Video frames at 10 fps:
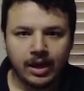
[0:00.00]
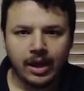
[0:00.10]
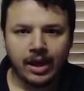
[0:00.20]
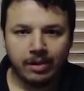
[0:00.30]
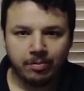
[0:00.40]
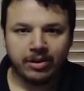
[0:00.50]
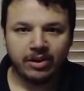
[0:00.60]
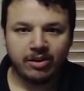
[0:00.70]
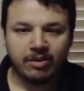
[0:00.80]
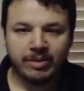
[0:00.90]
E
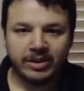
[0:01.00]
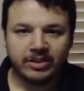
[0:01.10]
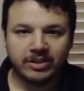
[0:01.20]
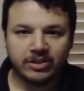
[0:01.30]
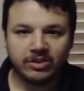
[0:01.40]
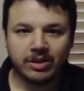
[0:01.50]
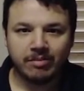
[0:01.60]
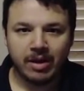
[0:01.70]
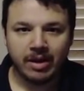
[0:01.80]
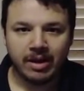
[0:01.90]
pluribus
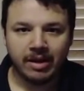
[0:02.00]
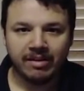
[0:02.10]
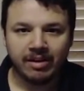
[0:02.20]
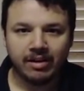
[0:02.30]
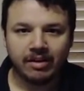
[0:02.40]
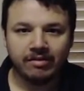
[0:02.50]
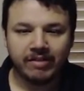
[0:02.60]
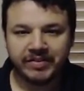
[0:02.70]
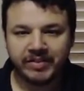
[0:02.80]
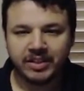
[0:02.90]
unum.
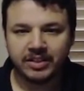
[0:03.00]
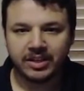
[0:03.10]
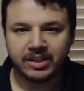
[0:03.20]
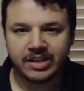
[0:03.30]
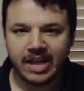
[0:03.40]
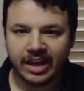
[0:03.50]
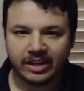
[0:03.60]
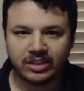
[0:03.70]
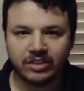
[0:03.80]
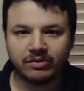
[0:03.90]
56
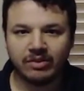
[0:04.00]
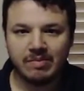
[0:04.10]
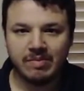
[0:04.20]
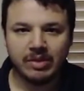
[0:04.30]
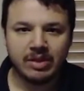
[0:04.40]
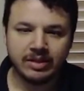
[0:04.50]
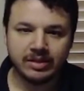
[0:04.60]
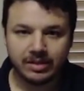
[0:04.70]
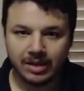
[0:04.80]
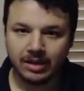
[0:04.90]
acts from the
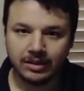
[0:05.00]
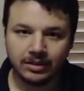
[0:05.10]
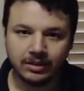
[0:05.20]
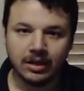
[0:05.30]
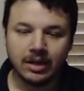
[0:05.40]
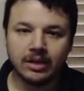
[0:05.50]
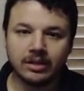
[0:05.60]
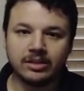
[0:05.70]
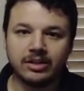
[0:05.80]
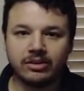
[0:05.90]
states,
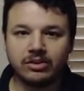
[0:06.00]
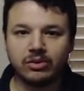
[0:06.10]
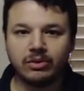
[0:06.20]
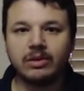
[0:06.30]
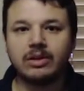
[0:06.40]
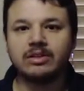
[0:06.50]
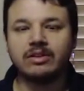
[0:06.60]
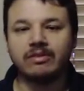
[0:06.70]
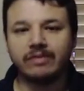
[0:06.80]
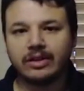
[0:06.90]
the territories,
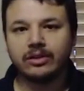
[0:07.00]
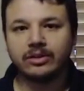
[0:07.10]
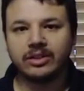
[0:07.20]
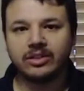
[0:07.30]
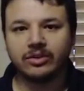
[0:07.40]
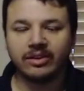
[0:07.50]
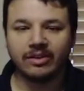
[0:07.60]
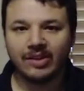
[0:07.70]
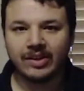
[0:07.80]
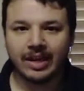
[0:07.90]
and federal district
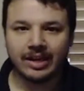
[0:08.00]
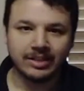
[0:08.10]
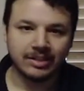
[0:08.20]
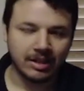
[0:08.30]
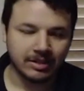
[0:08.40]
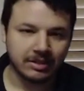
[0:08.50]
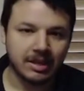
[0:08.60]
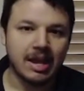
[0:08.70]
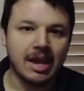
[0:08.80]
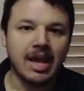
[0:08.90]
of the United States
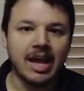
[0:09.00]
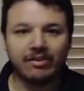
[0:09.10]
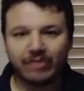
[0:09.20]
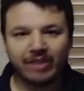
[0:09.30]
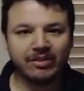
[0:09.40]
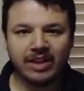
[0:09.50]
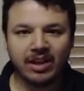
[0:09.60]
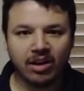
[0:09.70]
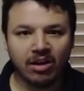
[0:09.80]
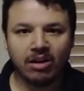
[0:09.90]
have given
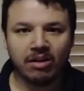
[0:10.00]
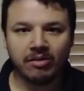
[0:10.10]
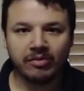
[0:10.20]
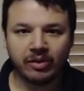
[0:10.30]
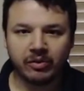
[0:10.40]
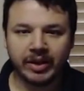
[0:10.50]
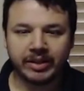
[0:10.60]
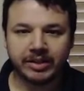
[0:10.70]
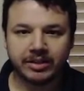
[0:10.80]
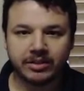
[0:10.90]
it all for
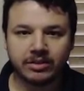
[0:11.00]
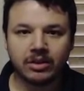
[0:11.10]
greatness.